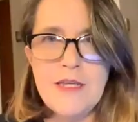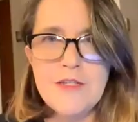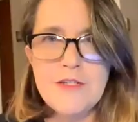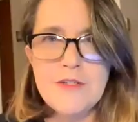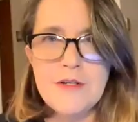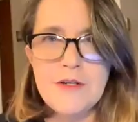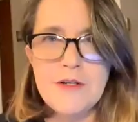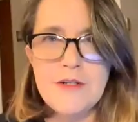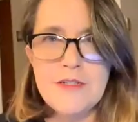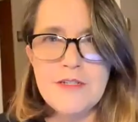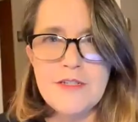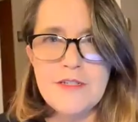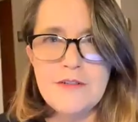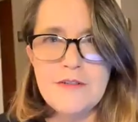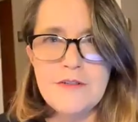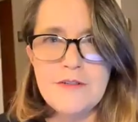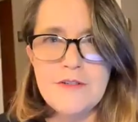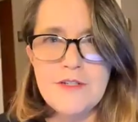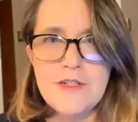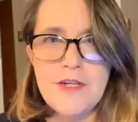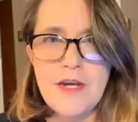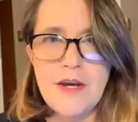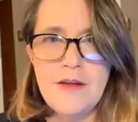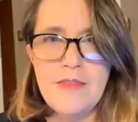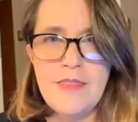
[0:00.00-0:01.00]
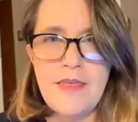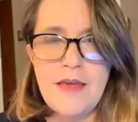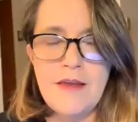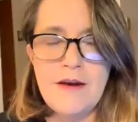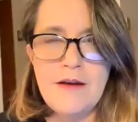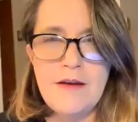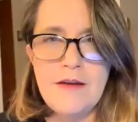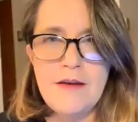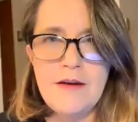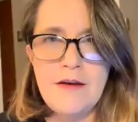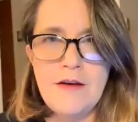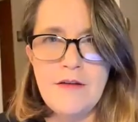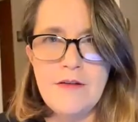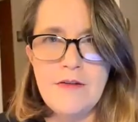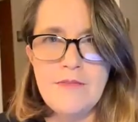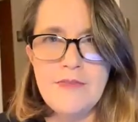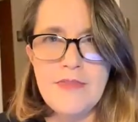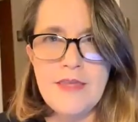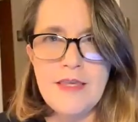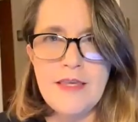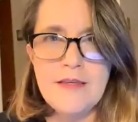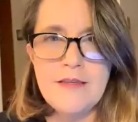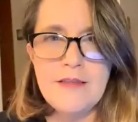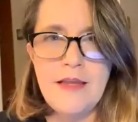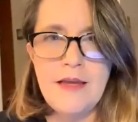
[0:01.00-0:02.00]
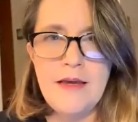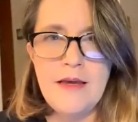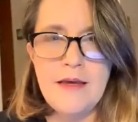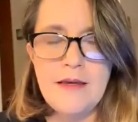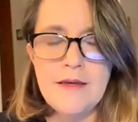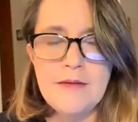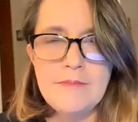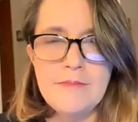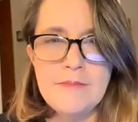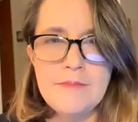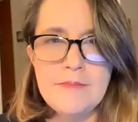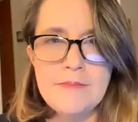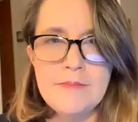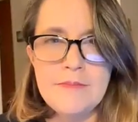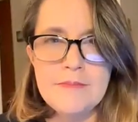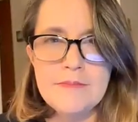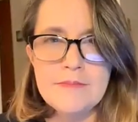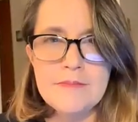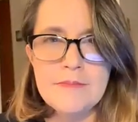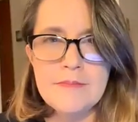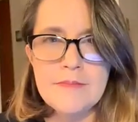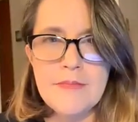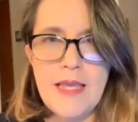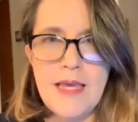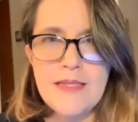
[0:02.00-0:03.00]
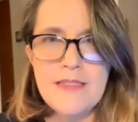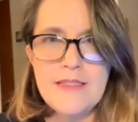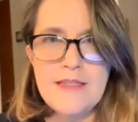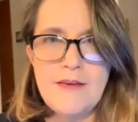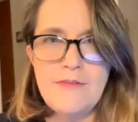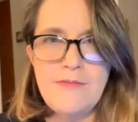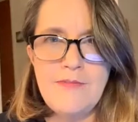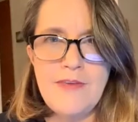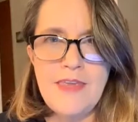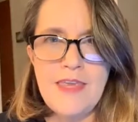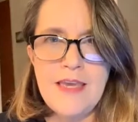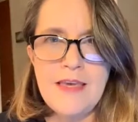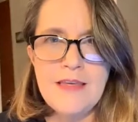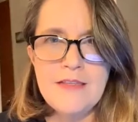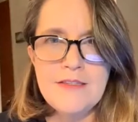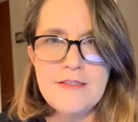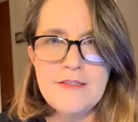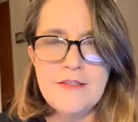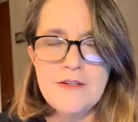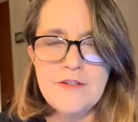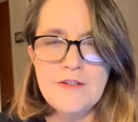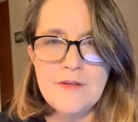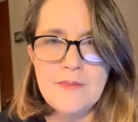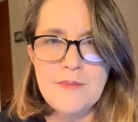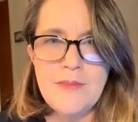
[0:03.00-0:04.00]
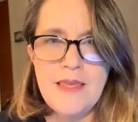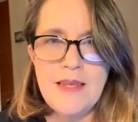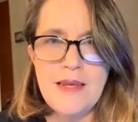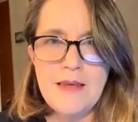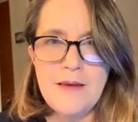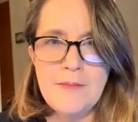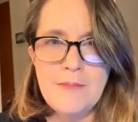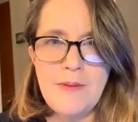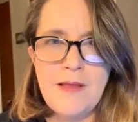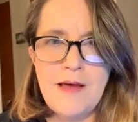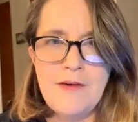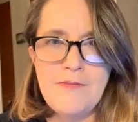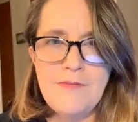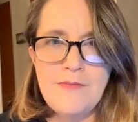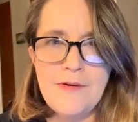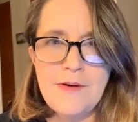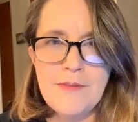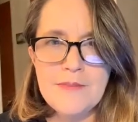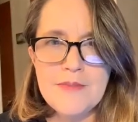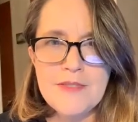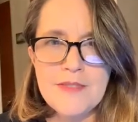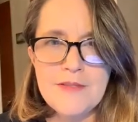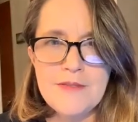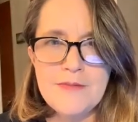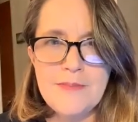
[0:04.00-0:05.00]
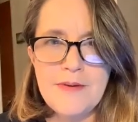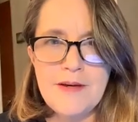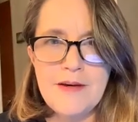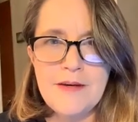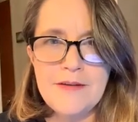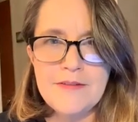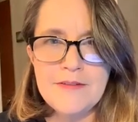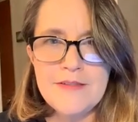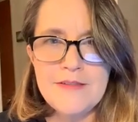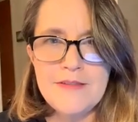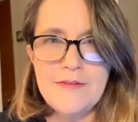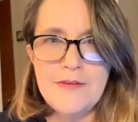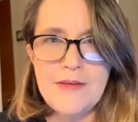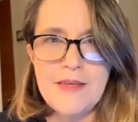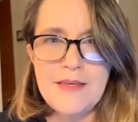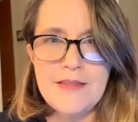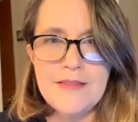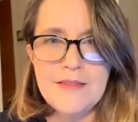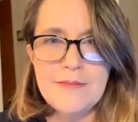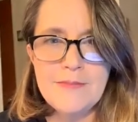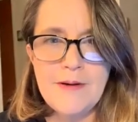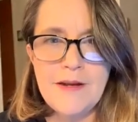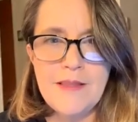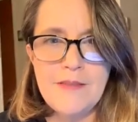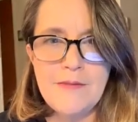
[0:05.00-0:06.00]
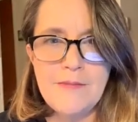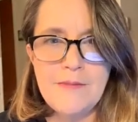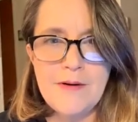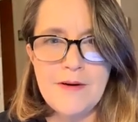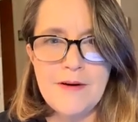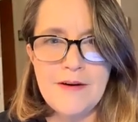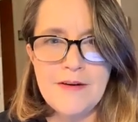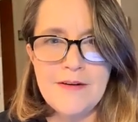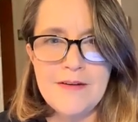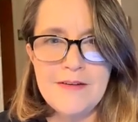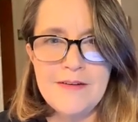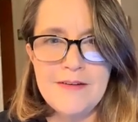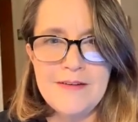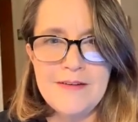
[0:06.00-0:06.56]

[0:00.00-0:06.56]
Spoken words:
sure to share that on all of the SFBS social media platforms as well, so we can spread the word.